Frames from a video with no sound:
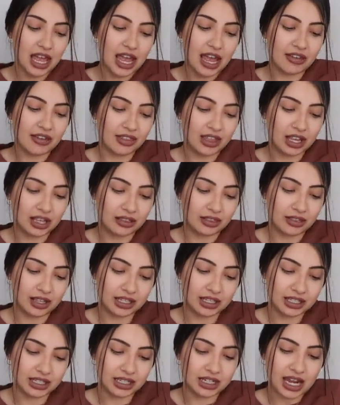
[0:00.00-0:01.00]
and then
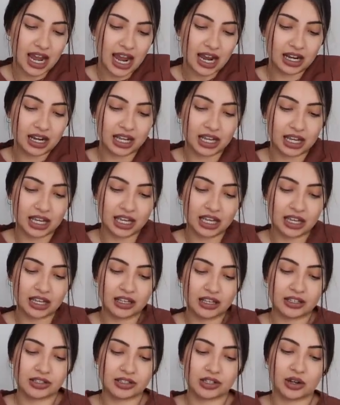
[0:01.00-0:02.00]
this stack
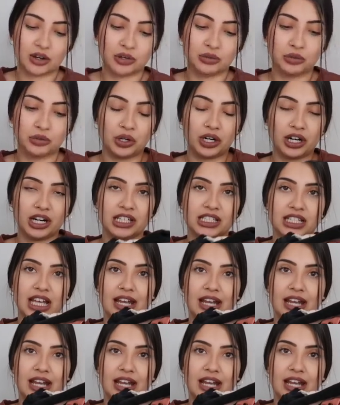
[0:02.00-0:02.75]
is Aurora's.